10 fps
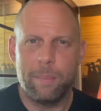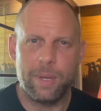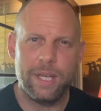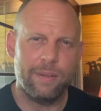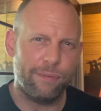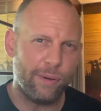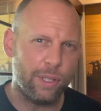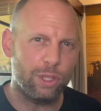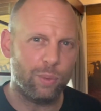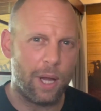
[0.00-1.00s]
But in the
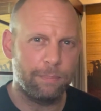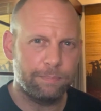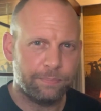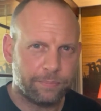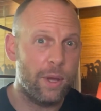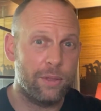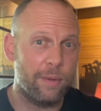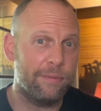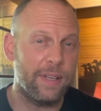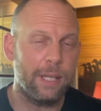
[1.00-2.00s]
first one, with
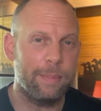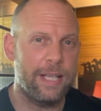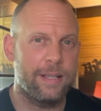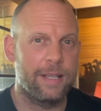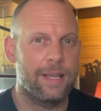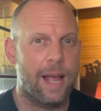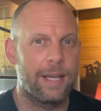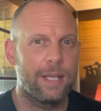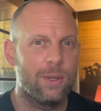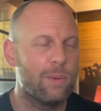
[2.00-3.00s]
the fear-based
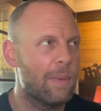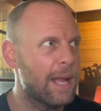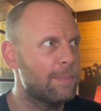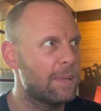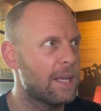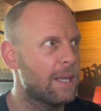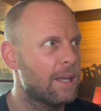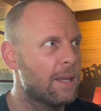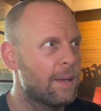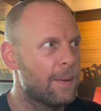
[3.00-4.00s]
anxiety,
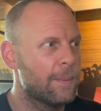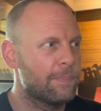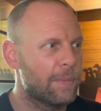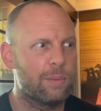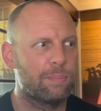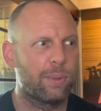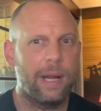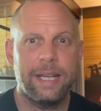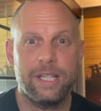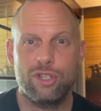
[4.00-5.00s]
your
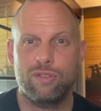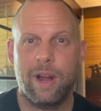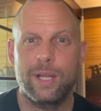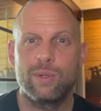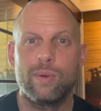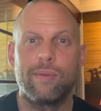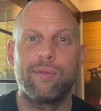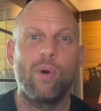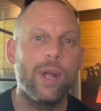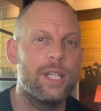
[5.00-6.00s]
brain is trying to
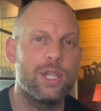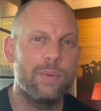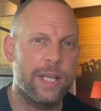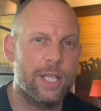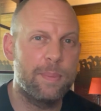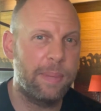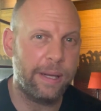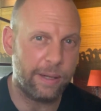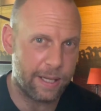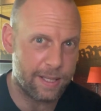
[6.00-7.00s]
avoid you
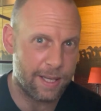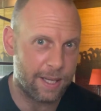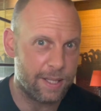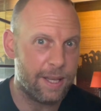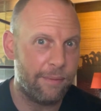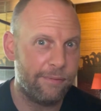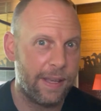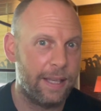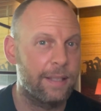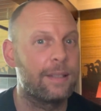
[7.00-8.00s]
experiencing
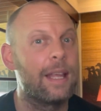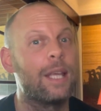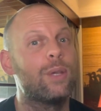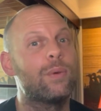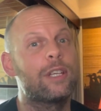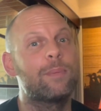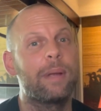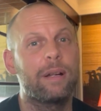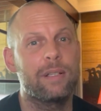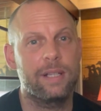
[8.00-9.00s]
something that you
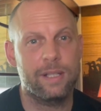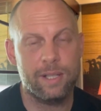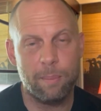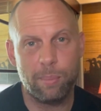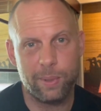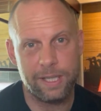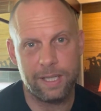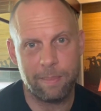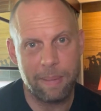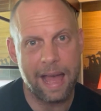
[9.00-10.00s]
experienced at some point
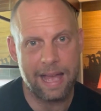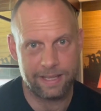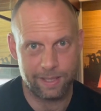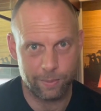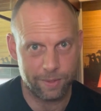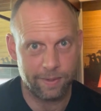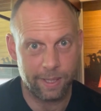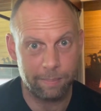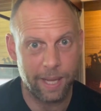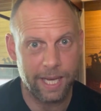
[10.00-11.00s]
in the past that was
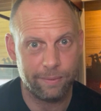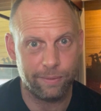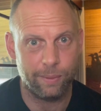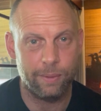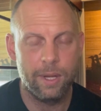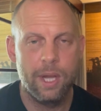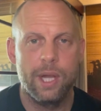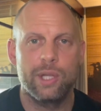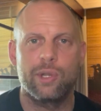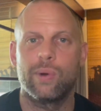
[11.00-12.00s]
very painful.
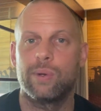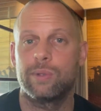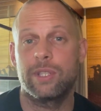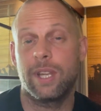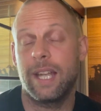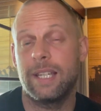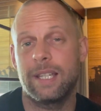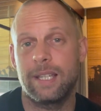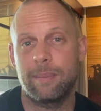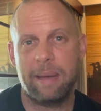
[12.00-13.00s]
So say
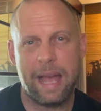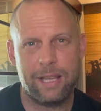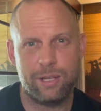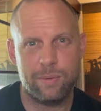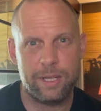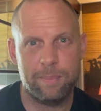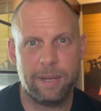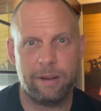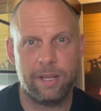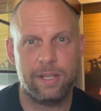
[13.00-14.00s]
that in the past you
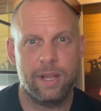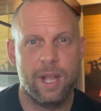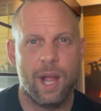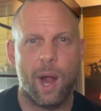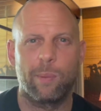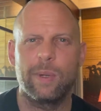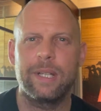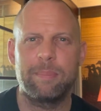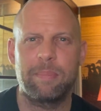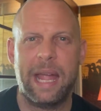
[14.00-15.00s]
experienced a
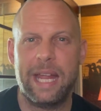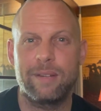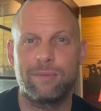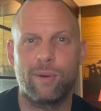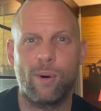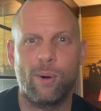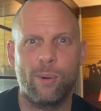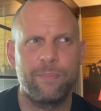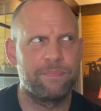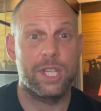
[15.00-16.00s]
really
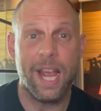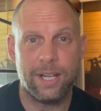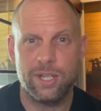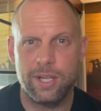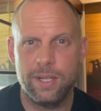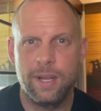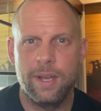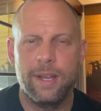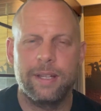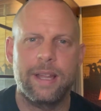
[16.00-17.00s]
painful rejection,
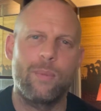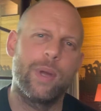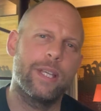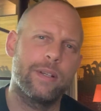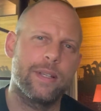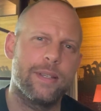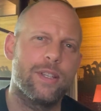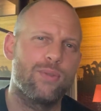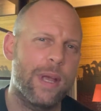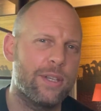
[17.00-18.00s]
then when you're in a
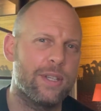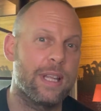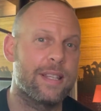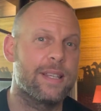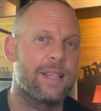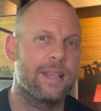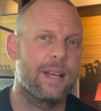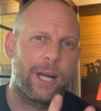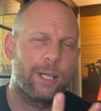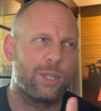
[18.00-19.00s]
situation that's
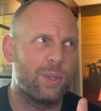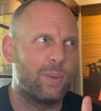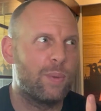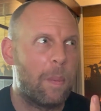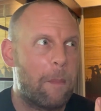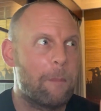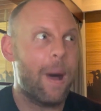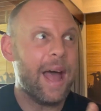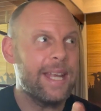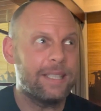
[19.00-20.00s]
where you
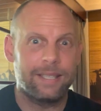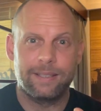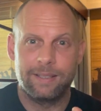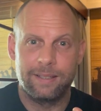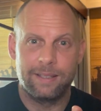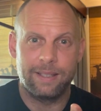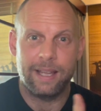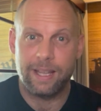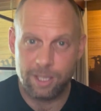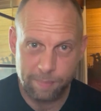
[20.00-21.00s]
might
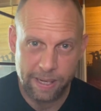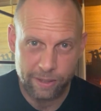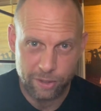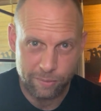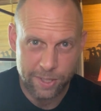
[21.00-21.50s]
experience